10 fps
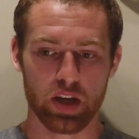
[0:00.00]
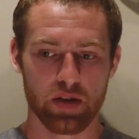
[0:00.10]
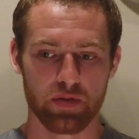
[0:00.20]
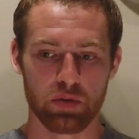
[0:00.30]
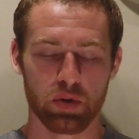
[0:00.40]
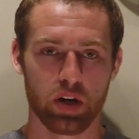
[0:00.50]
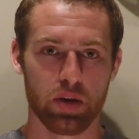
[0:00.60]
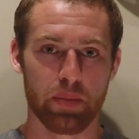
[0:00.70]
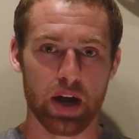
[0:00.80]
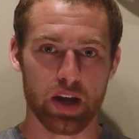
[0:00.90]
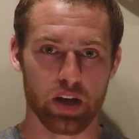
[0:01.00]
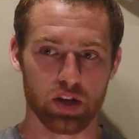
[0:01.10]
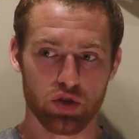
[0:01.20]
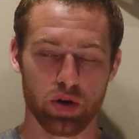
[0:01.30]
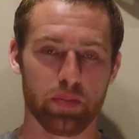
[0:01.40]
say if you wanted to buy
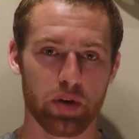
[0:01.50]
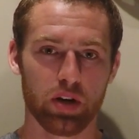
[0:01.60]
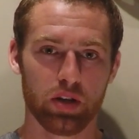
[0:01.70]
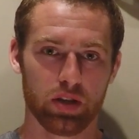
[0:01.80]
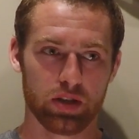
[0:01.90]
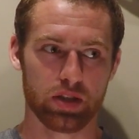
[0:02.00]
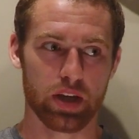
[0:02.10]
a trimmer, let's